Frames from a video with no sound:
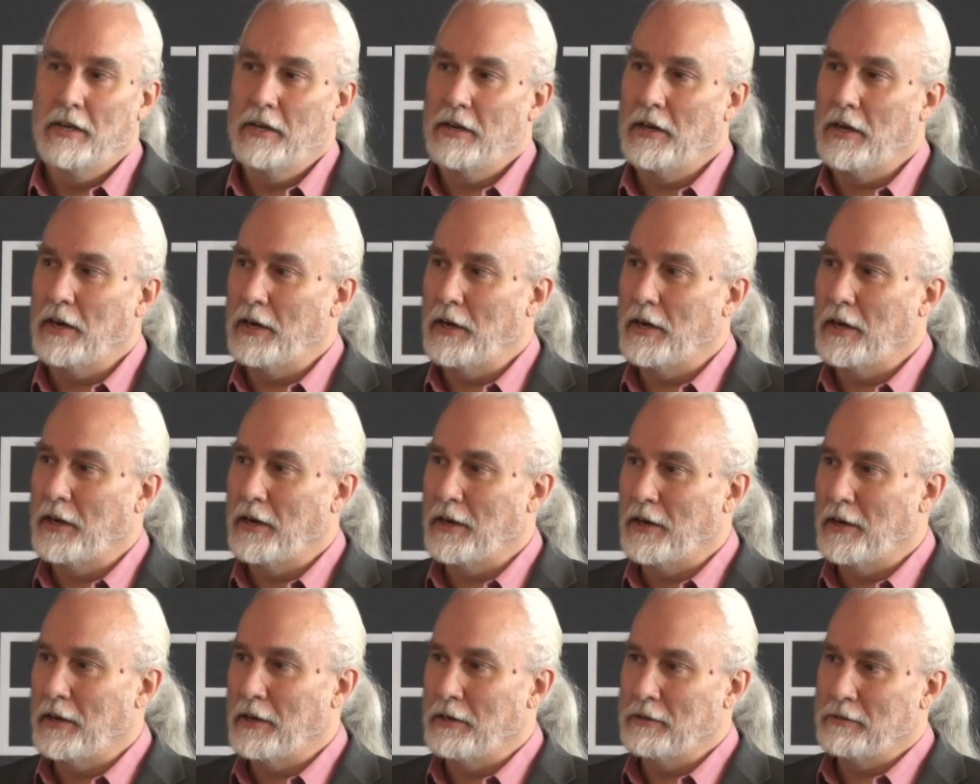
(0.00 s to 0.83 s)

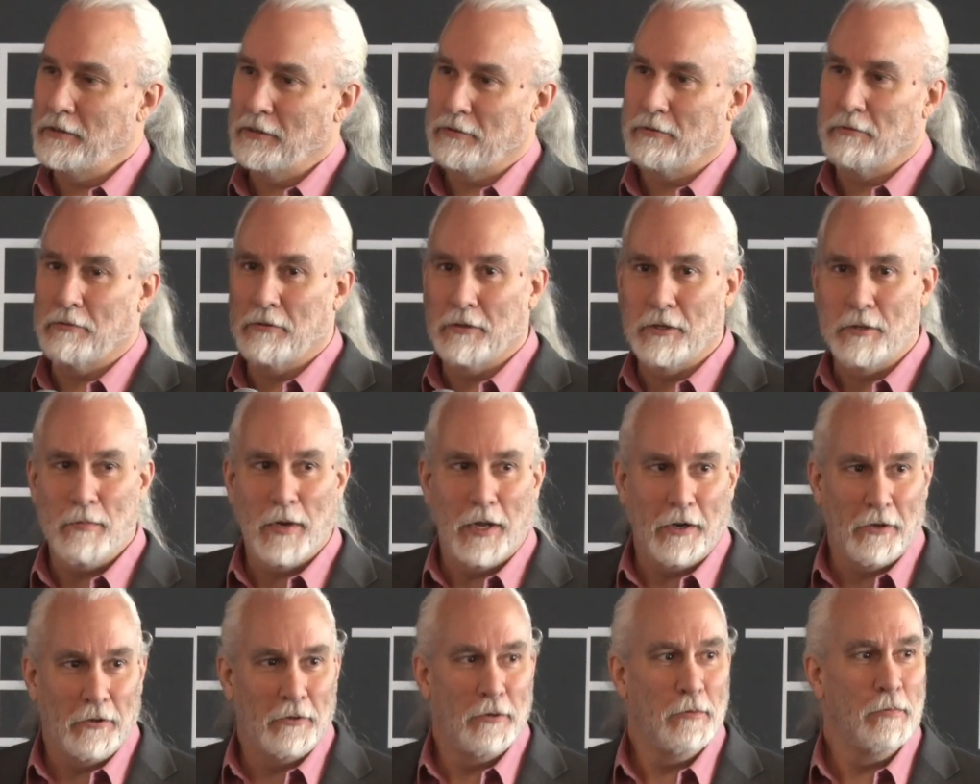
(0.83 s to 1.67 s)
It doesn't really
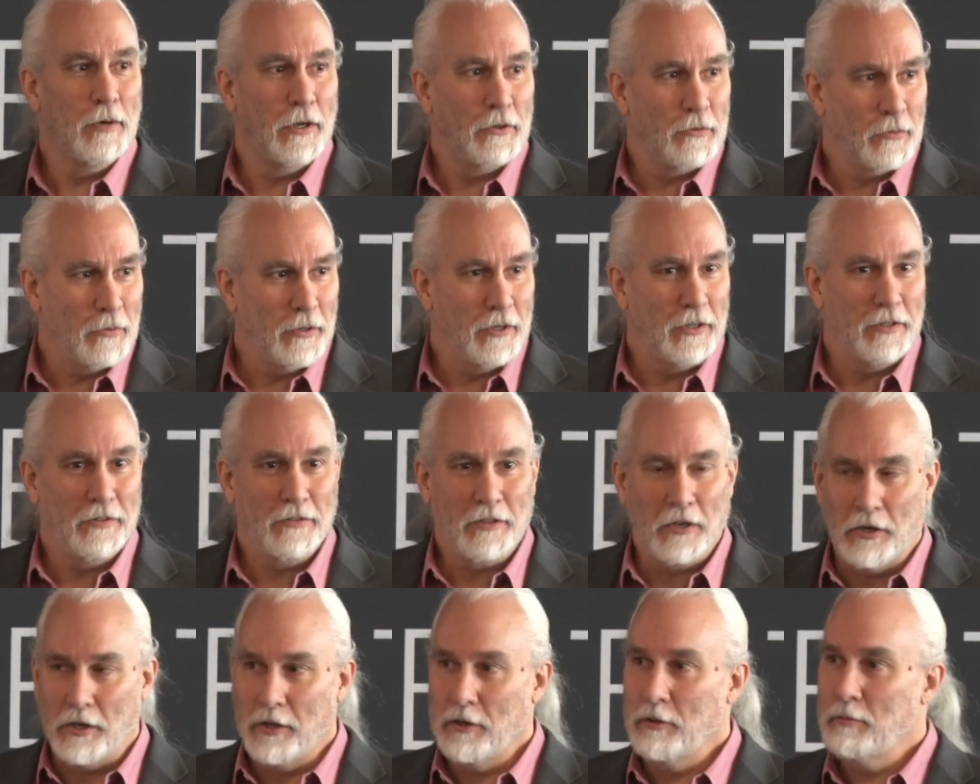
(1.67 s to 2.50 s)
matter too much what it's
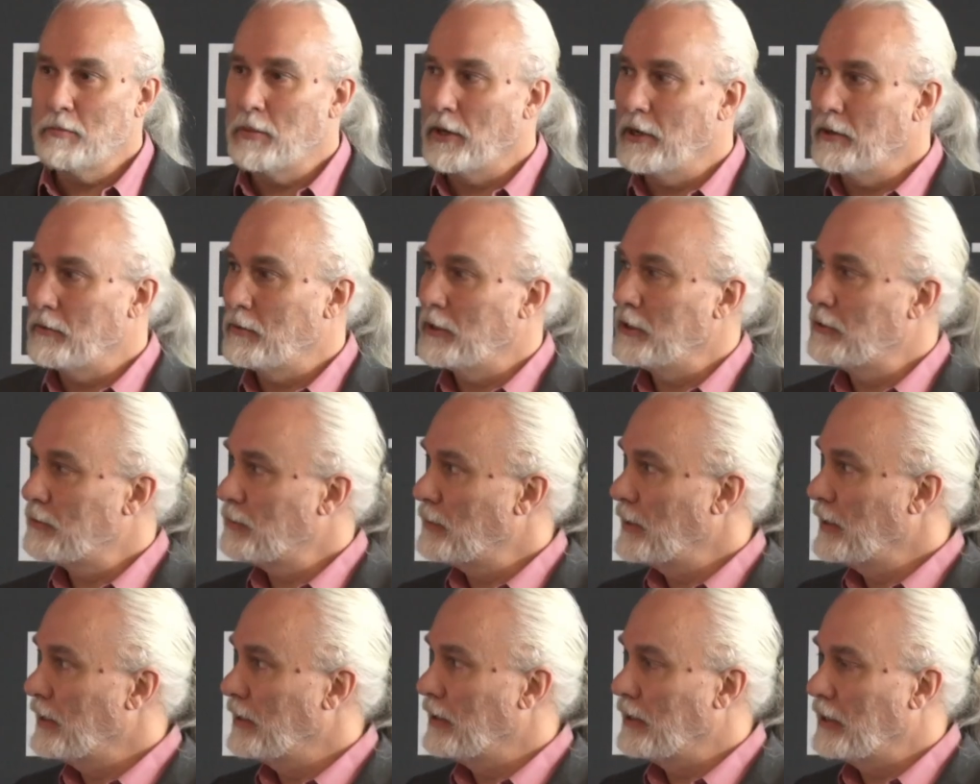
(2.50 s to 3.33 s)
called, but it's
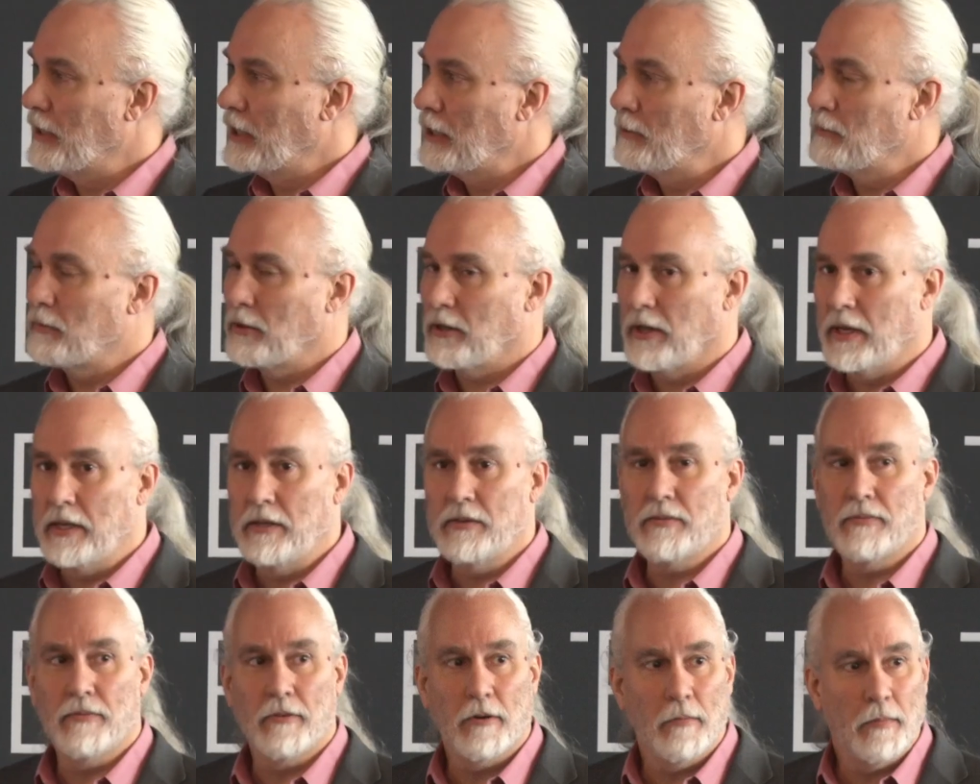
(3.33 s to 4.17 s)
been in
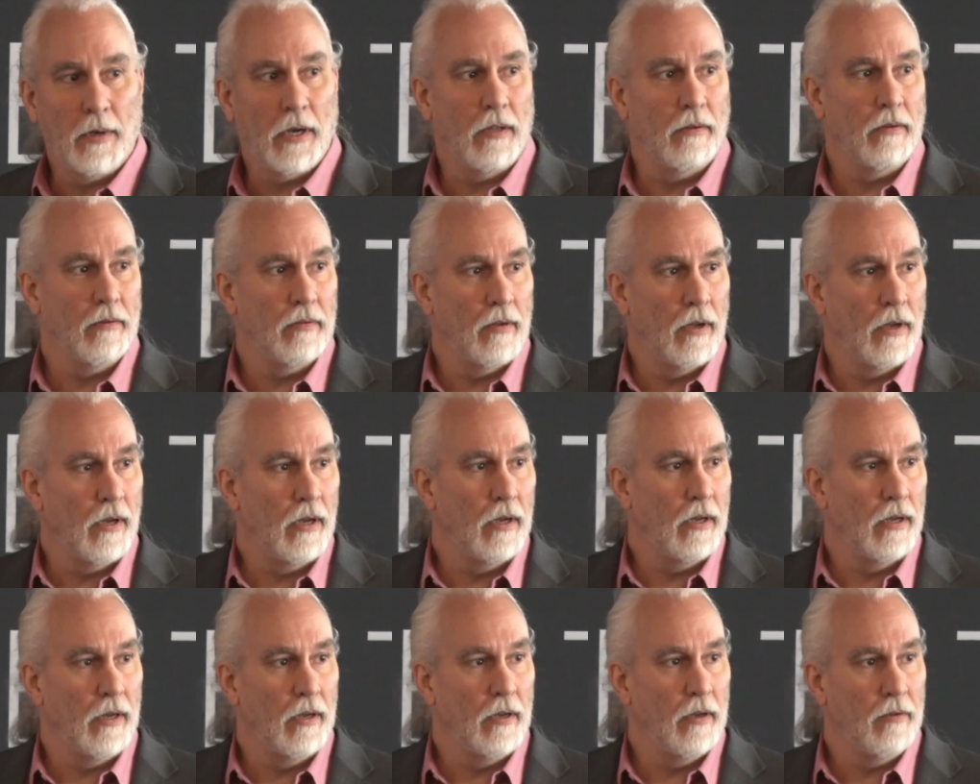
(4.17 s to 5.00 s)
place for
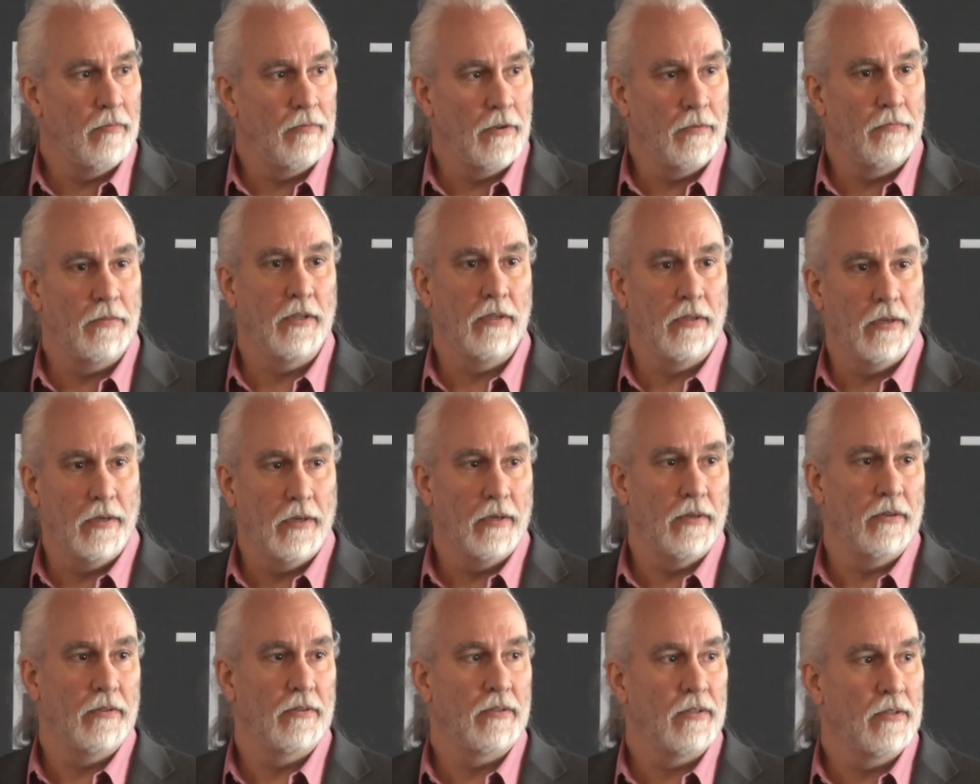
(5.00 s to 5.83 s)
about 50
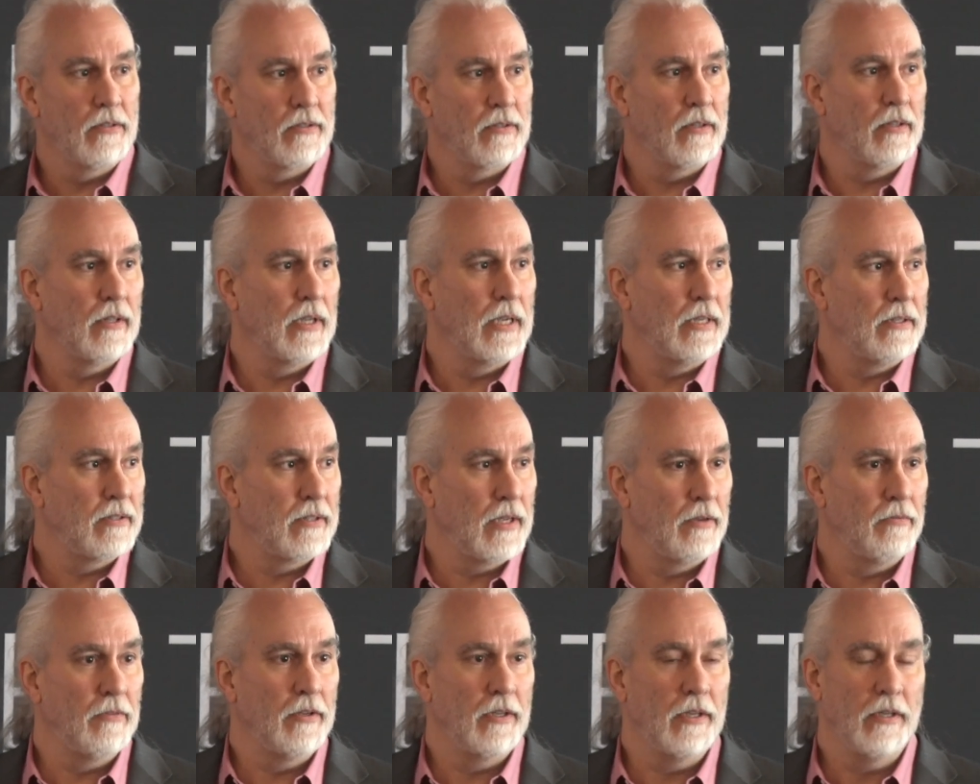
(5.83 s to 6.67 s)
years, since the late
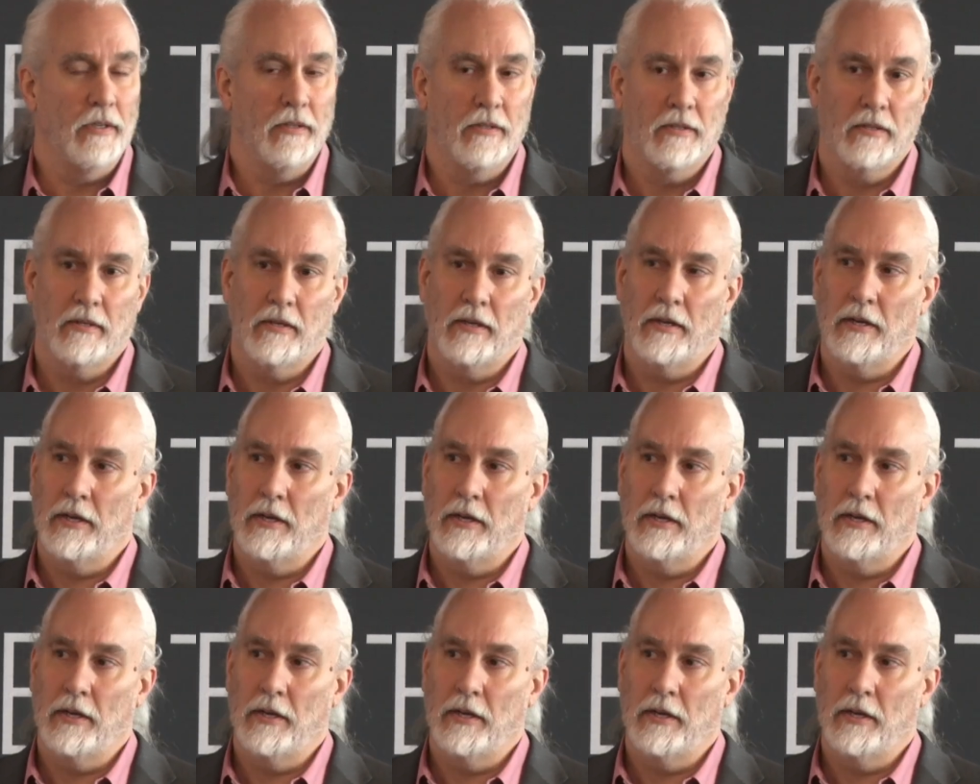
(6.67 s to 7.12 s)
70s.